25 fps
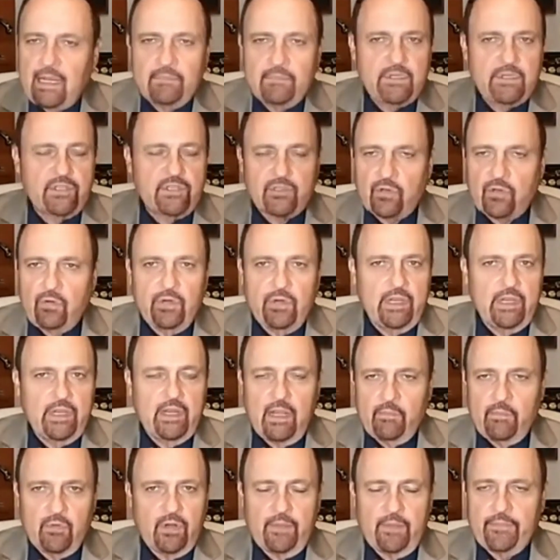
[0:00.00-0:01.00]
I'm just throwing a
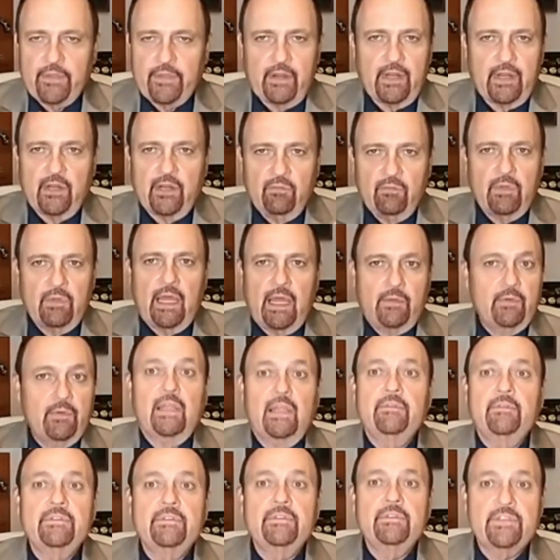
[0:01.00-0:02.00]
number up there. I
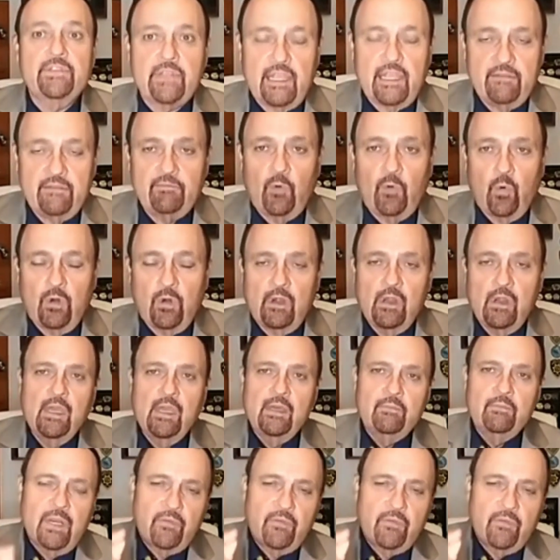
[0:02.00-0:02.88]
would love to save more,